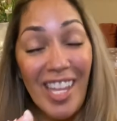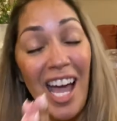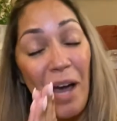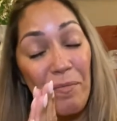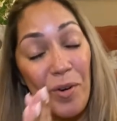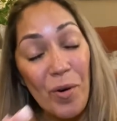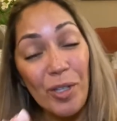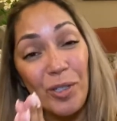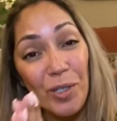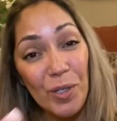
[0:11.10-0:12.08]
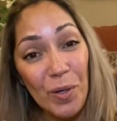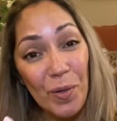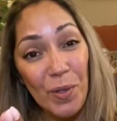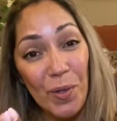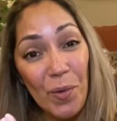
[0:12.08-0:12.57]
I'm going to show
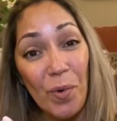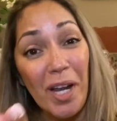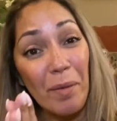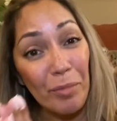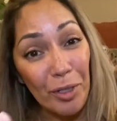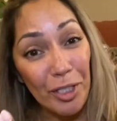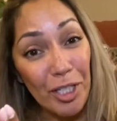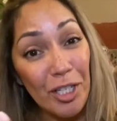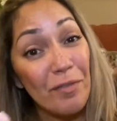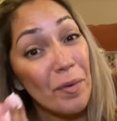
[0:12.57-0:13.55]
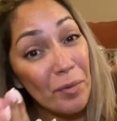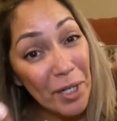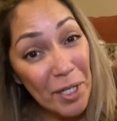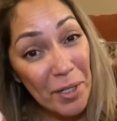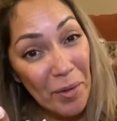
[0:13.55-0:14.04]
you what I purchased from
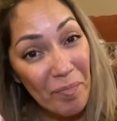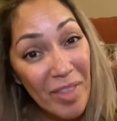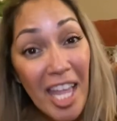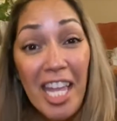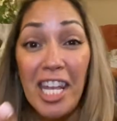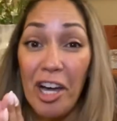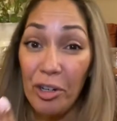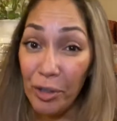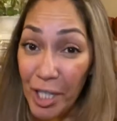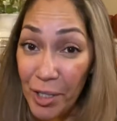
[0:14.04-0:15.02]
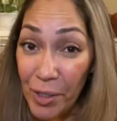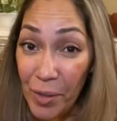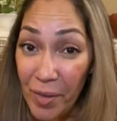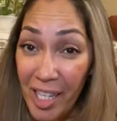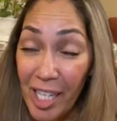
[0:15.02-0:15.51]
Kringle. Now
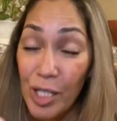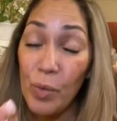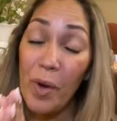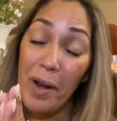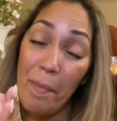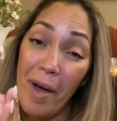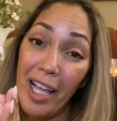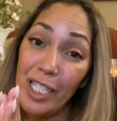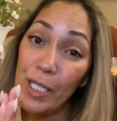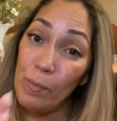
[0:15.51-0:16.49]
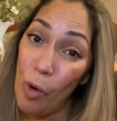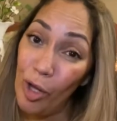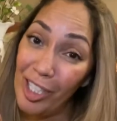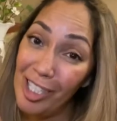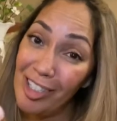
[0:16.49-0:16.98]
Kringle is one of my
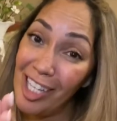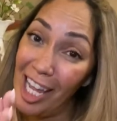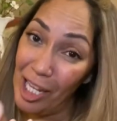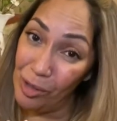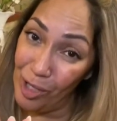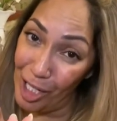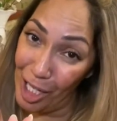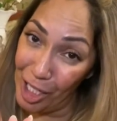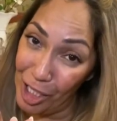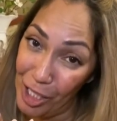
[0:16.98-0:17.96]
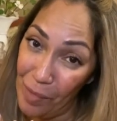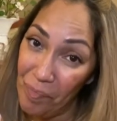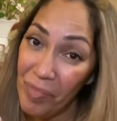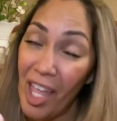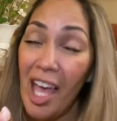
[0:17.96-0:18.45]
smallest candle collection.
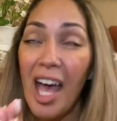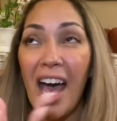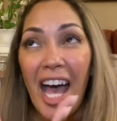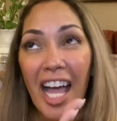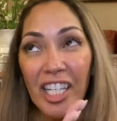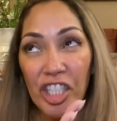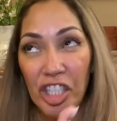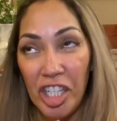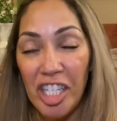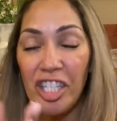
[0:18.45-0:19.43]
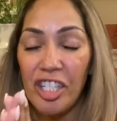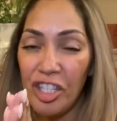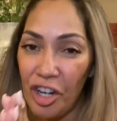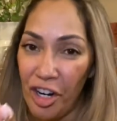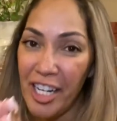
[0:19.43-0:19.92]
I just
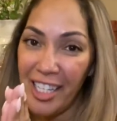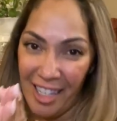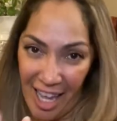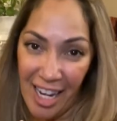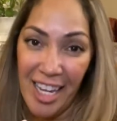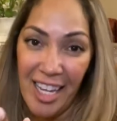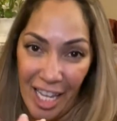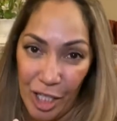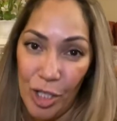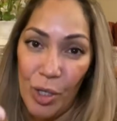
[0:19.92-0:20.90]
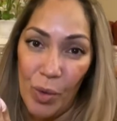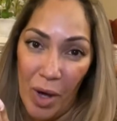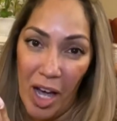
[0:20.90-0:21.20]
started getting into